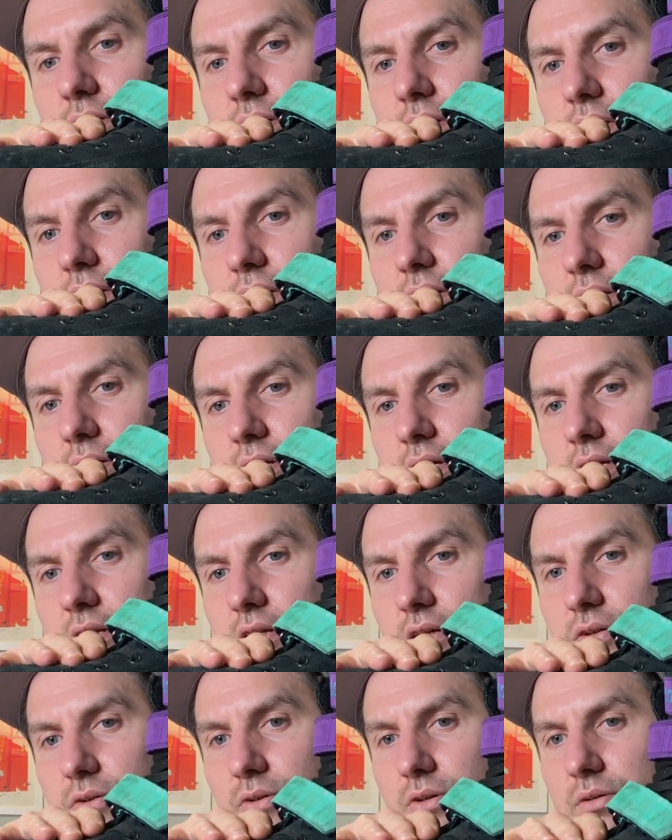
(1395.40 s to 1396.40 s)
Yeah, that'll
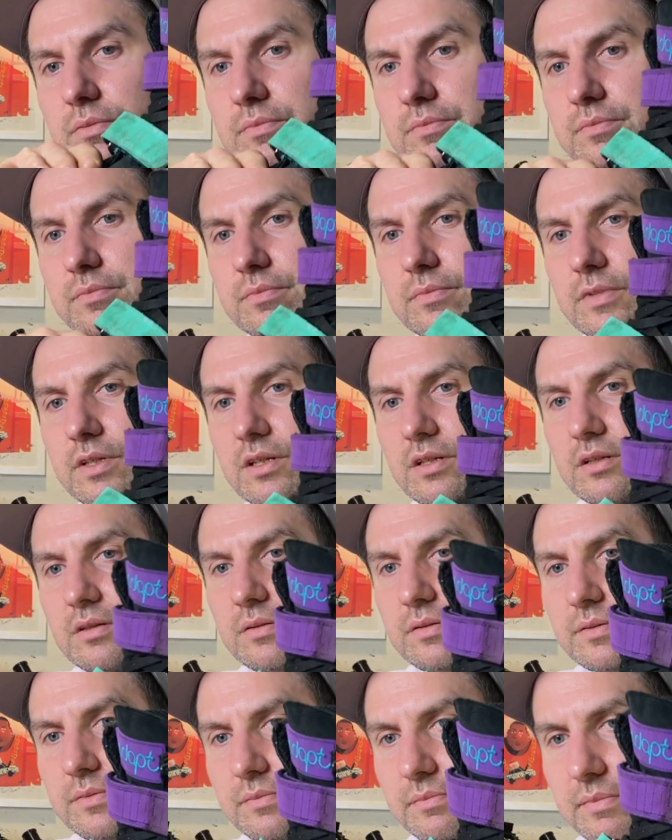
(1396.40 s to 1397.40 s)
look cool. It'll
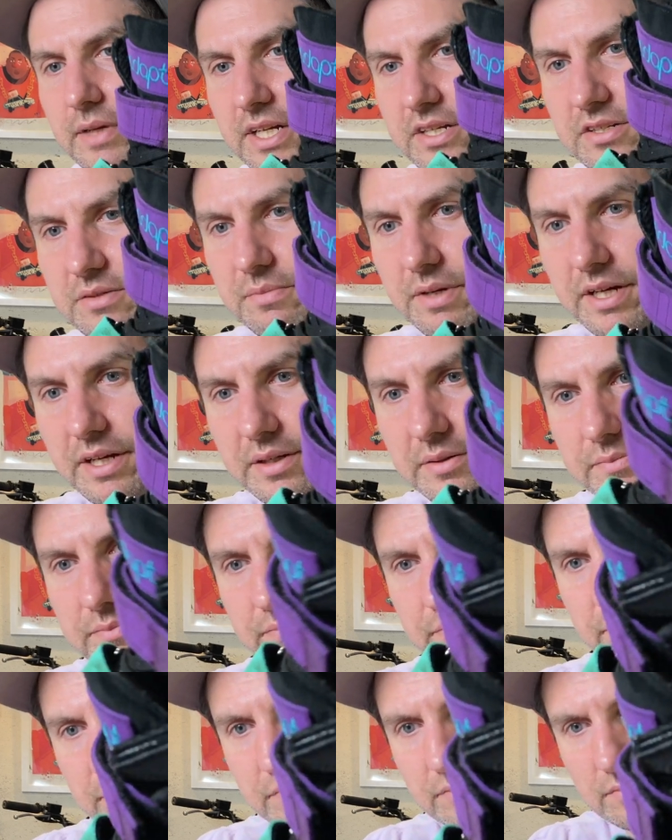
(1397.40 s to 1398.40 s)
match my
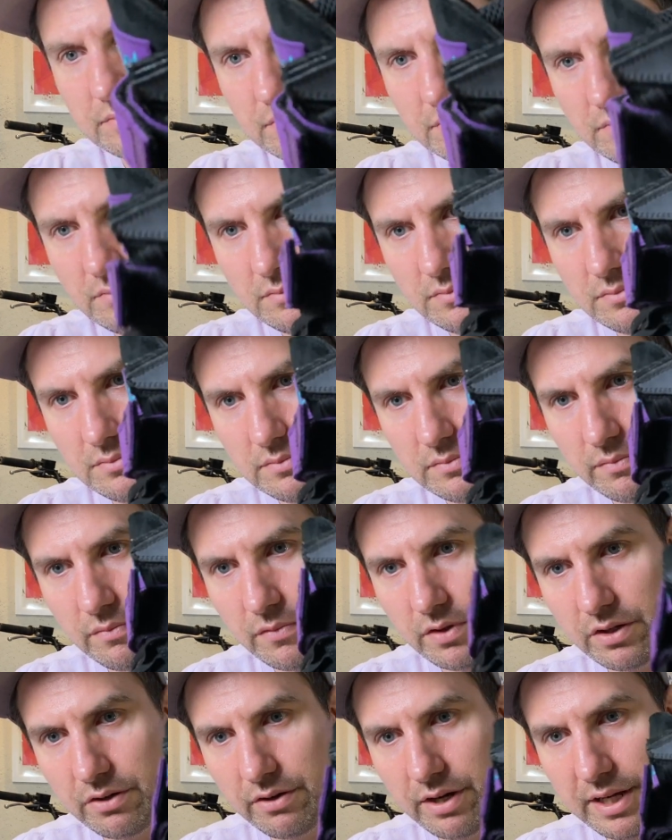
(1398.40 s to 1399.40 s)

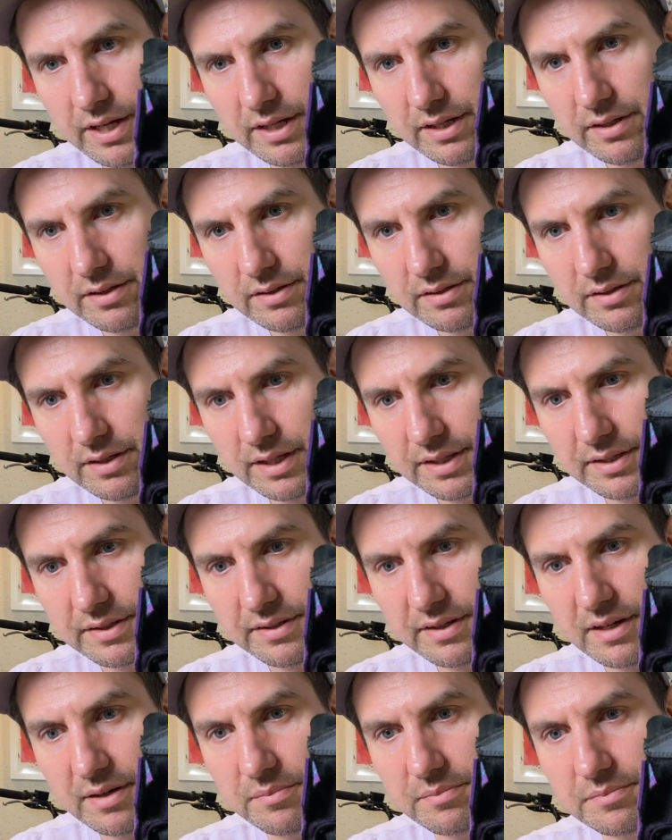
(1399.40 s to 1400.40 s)
gray at the
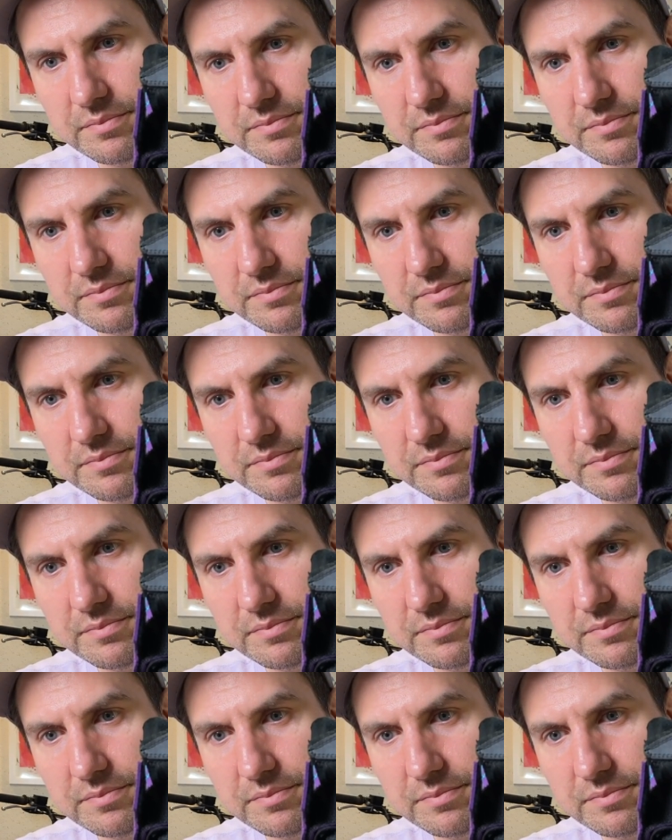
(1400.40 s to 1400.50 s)
top.